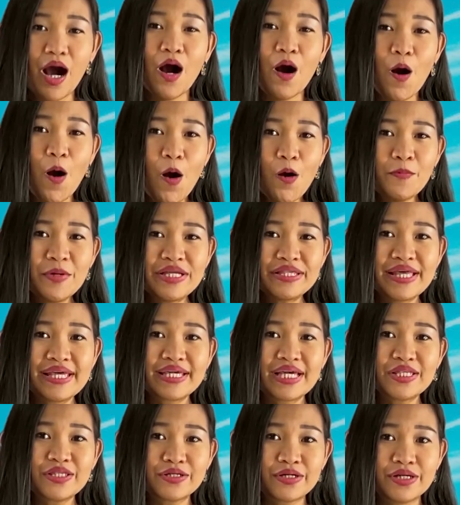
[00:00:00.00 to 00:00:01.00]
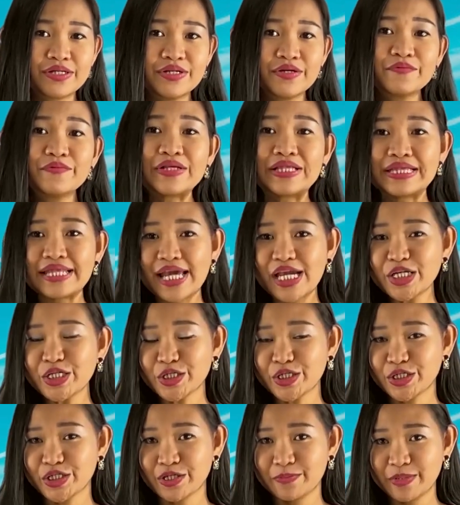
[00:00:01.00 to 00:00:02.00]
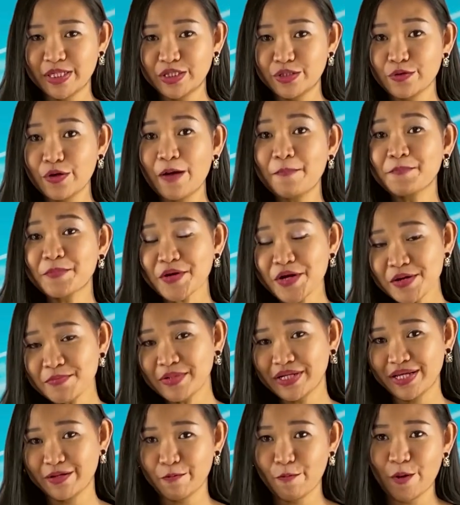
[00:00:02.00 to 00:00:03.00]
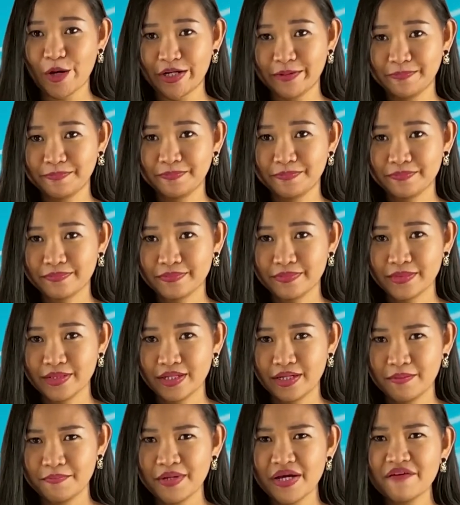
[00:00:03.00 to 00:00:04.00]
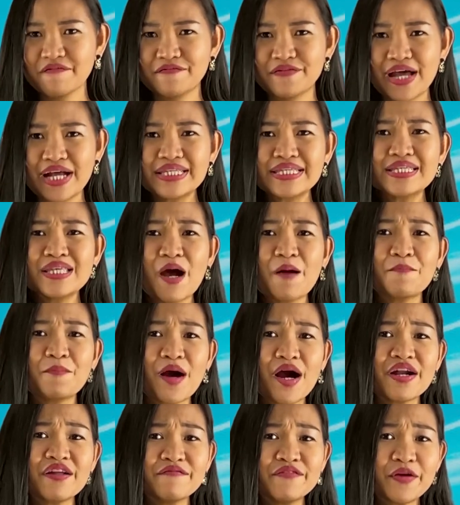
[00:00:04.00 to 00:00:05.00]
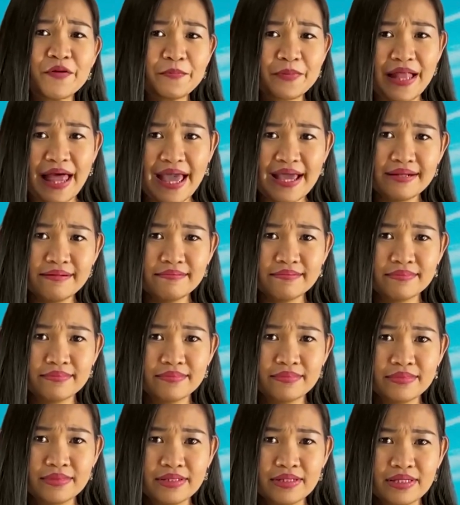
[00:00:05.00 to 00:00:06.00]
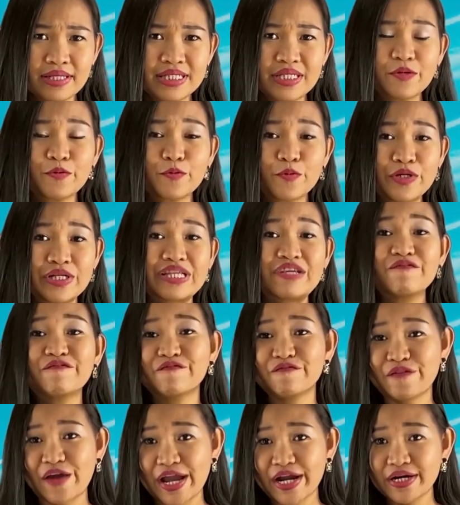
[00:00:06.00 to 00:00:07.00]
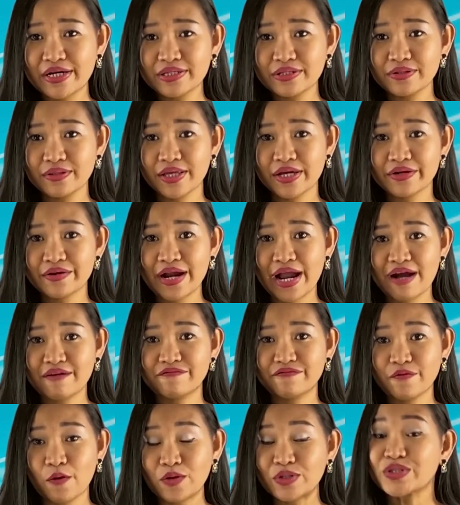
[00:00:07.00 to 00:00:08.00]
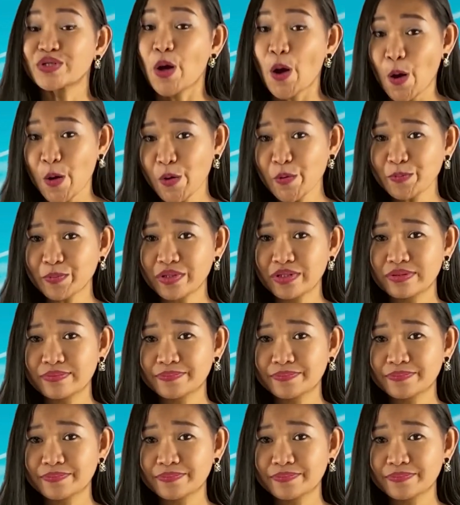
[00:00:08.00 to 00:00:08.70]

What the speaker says: hoping they can turn your relationship into a permanent one. But if that's not part of your plan, is it really fair to let her have false hope?